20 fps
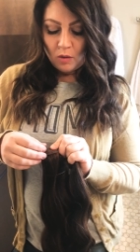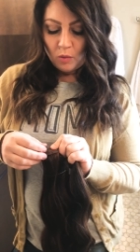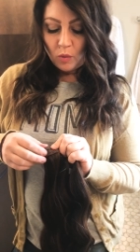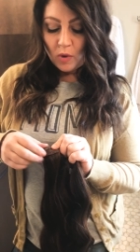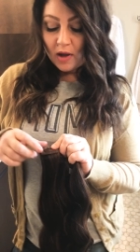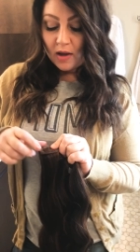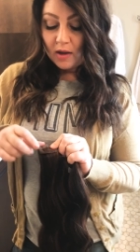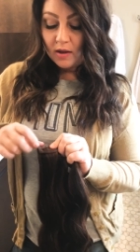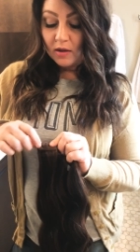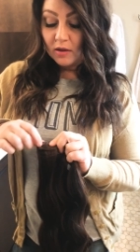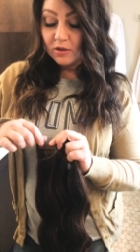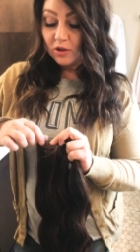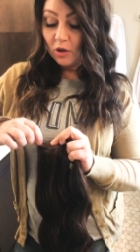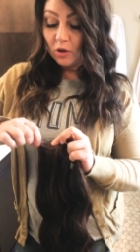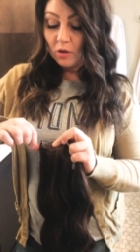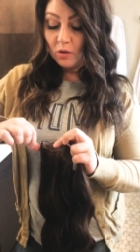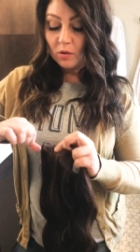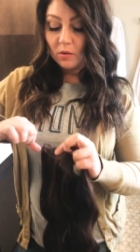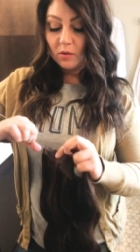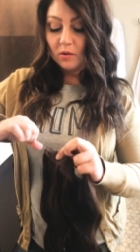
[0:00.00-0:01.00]
Well,
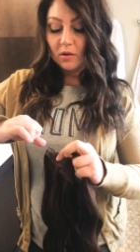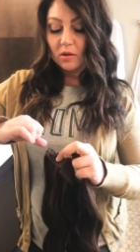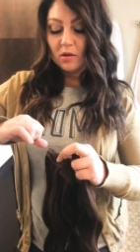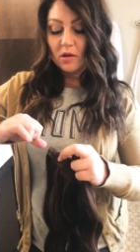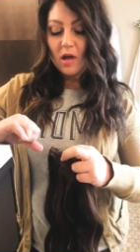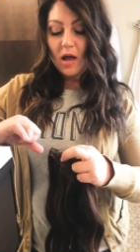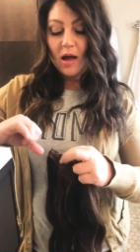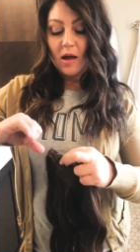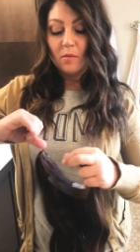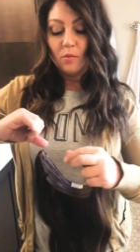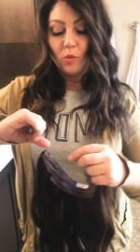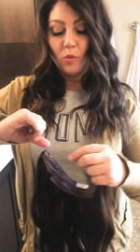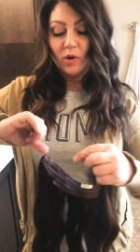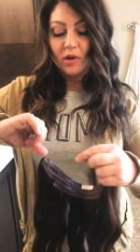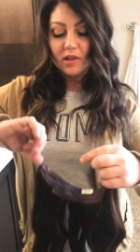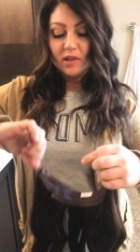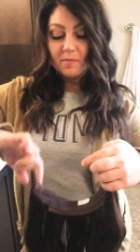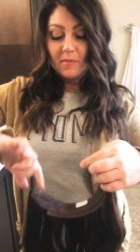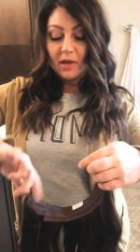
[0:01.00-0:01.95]
so one of the